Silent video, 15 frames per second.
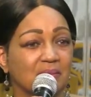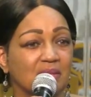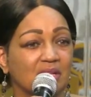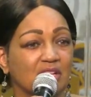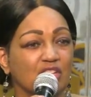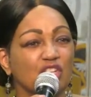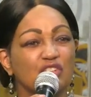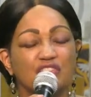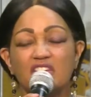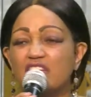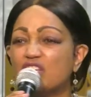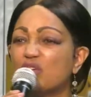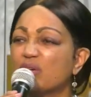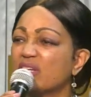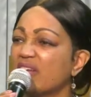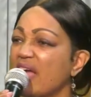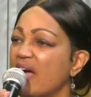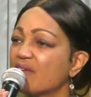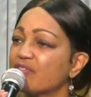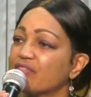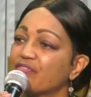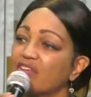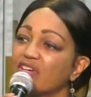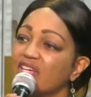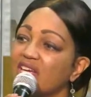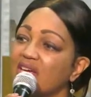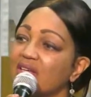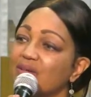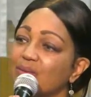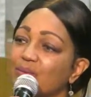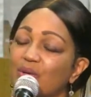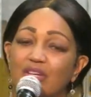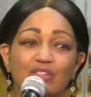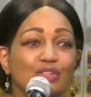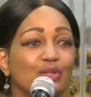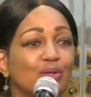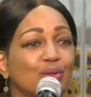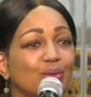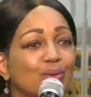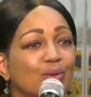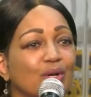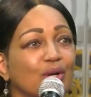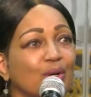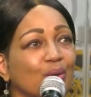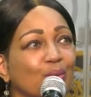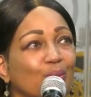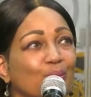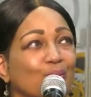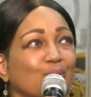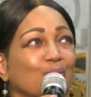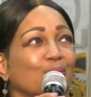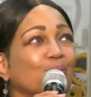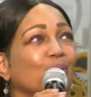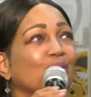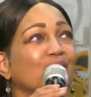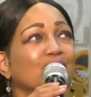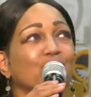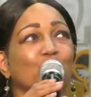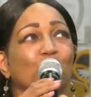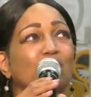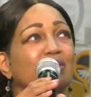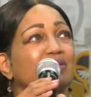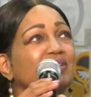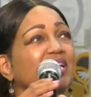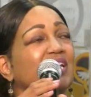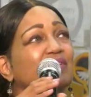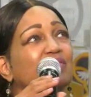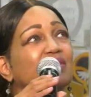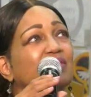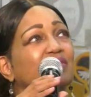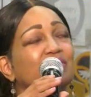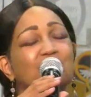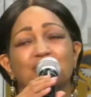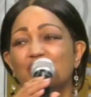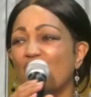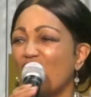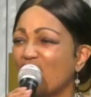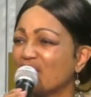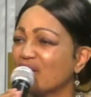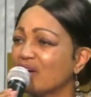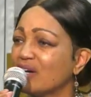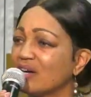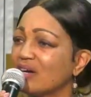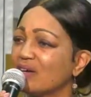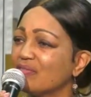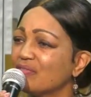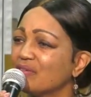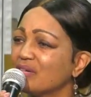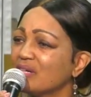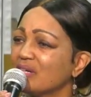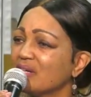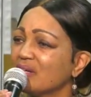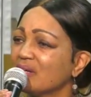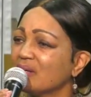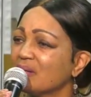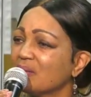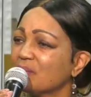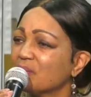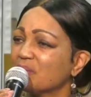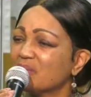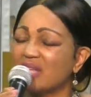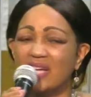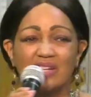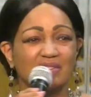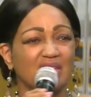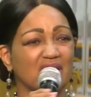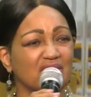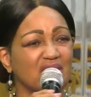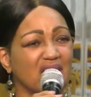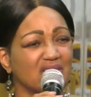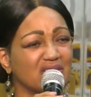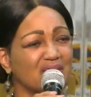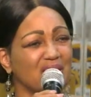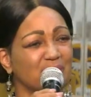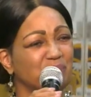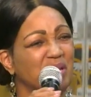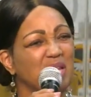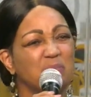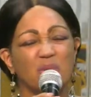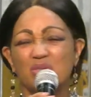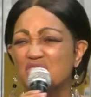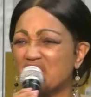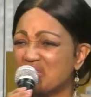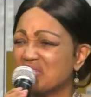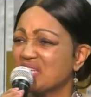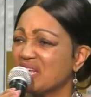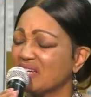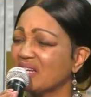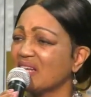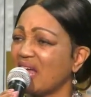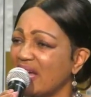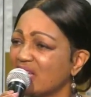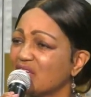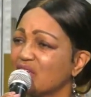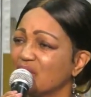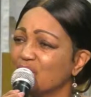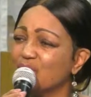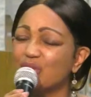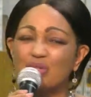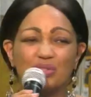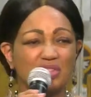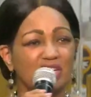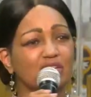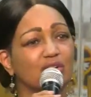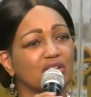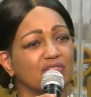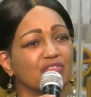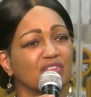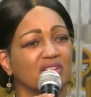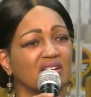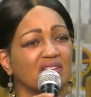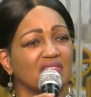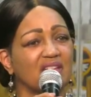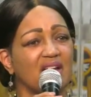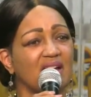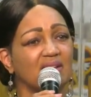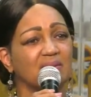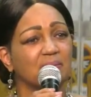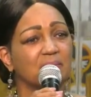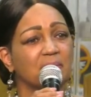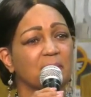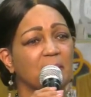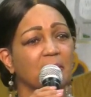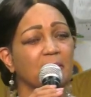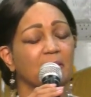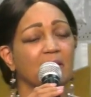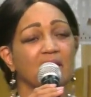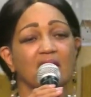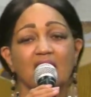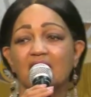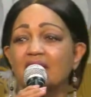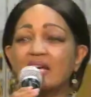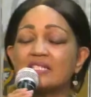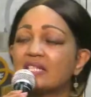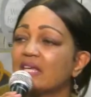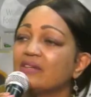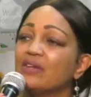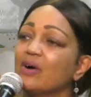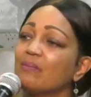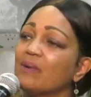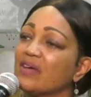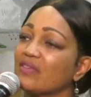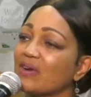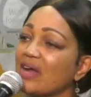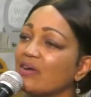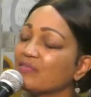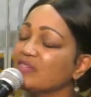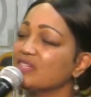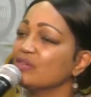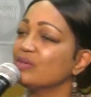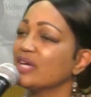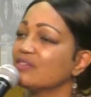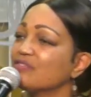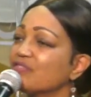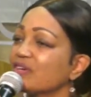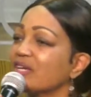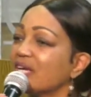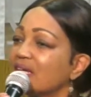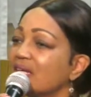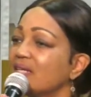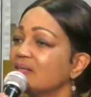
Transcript: You think you can ever forget when you weren't even thought of, that people just didn't like you? Do you think you can forget that? And I said, no, Mother, I don't think you can forget it.